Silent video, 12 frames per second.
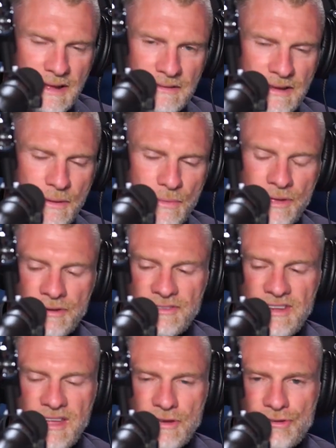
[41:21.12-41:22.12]
that's how we'll end
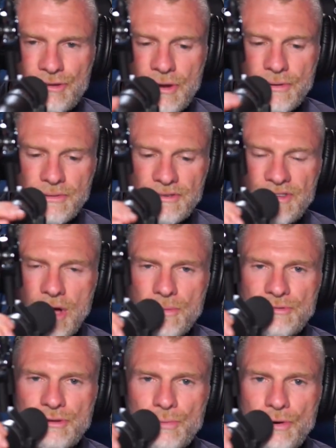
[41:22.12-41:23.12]
today's show. It's
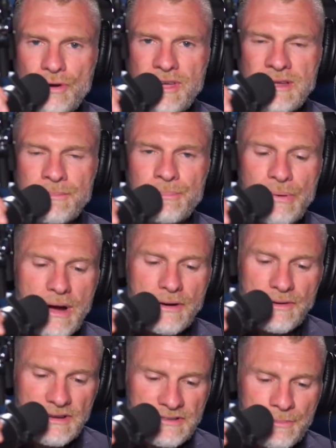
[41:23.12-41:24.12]
always a work in
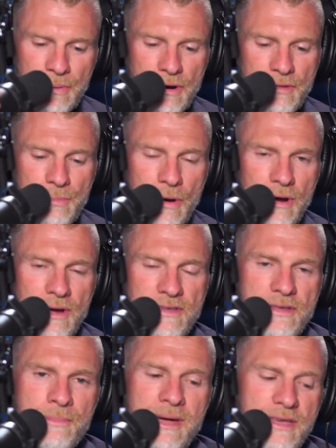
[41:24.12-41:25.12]
progress. And part of the
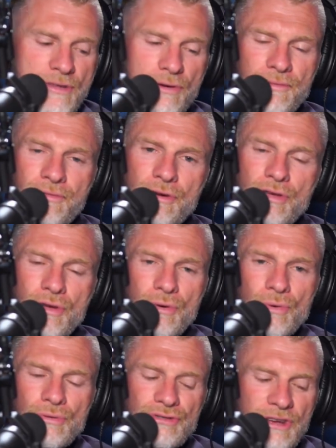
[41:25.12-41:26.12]
progress it may serve for
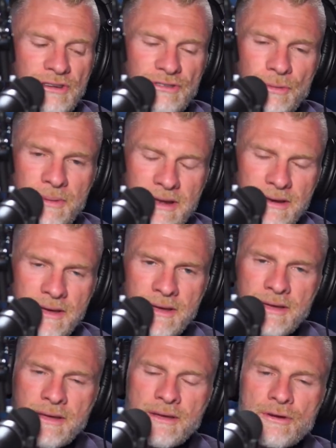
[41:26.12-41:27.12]
you, gentlemen.
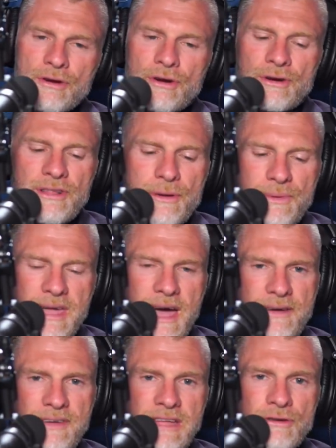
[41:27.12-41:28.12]
Currently, we
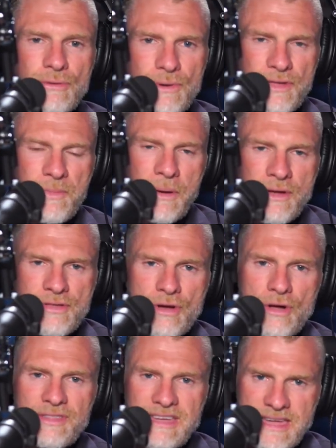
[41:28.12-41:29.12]
have a new experience
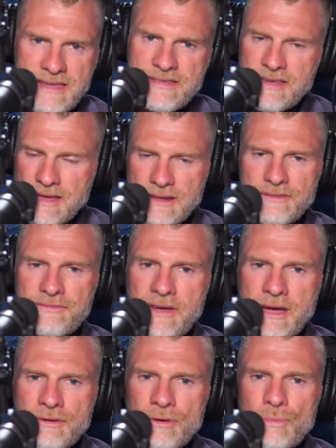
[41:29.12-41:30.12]
called the King's Kit found at